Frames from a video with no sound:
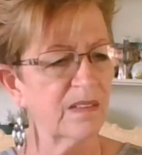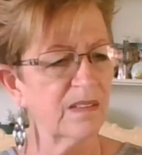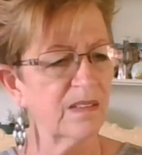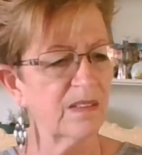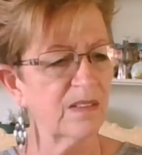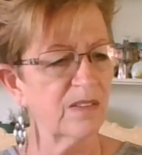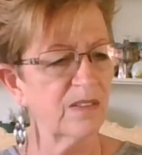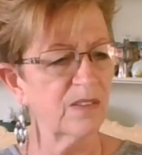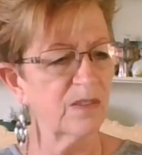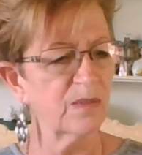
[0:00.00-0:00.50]

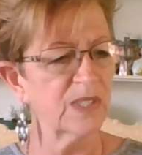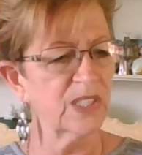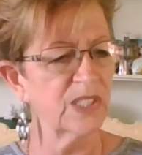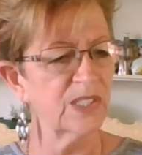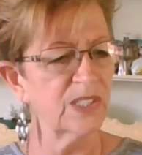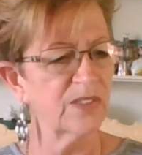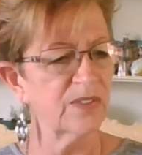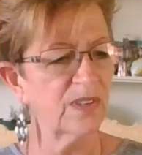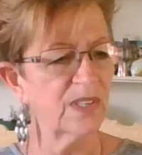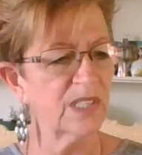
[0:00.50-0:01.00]
I don't know what
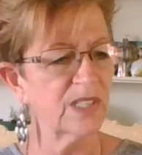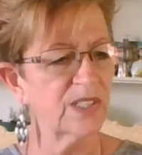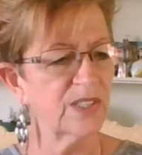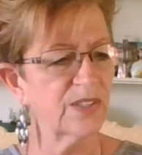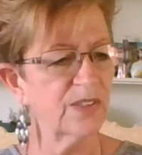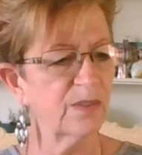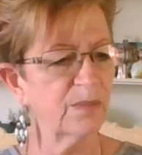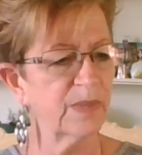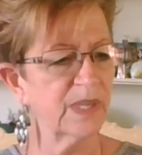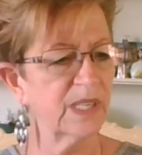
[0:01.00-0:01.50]
she's trying to
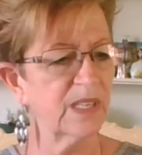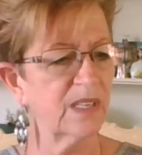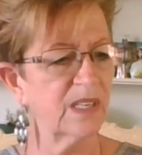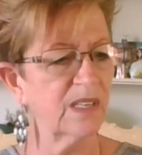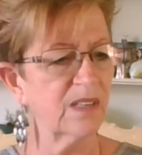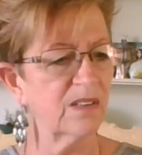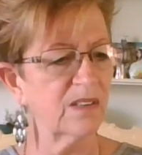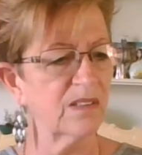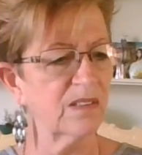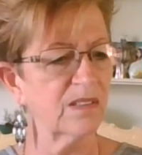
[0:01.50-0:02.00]
show me.
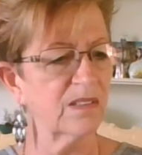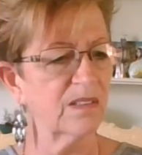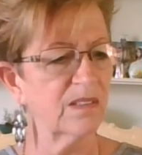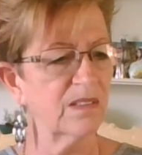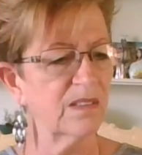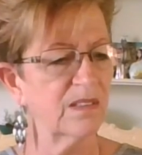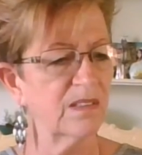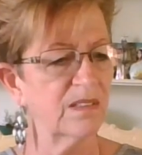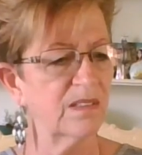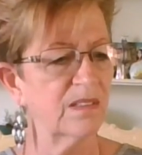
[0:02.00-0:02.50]
Hang on.
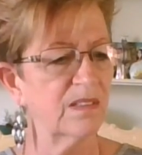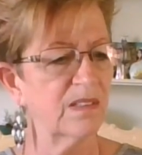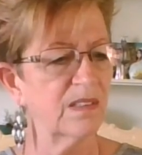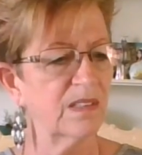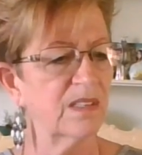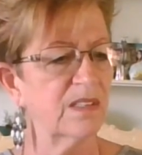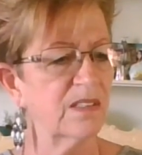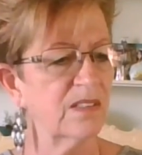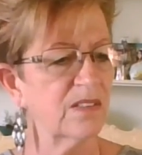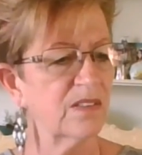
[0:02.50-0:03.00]

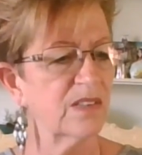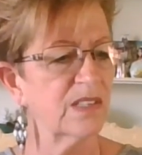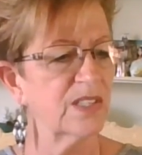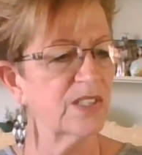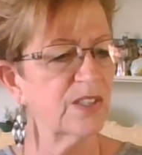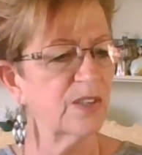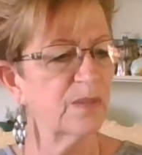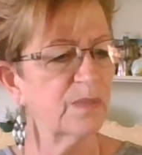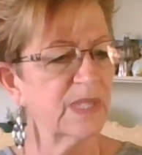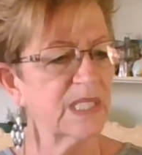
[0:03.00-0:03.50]
Trying to
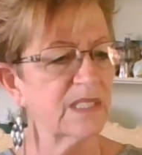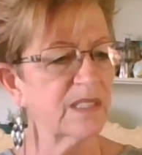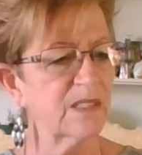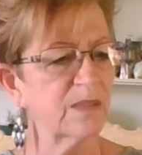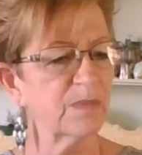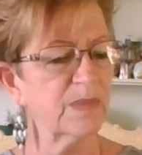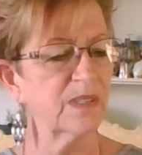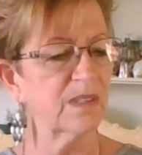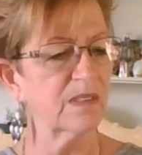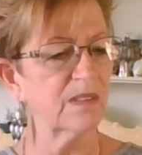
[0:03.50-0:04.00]
show me
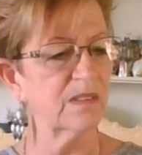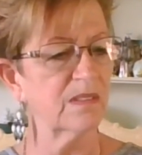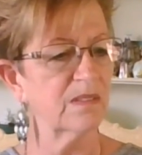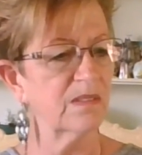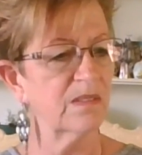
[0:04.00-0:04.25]
something.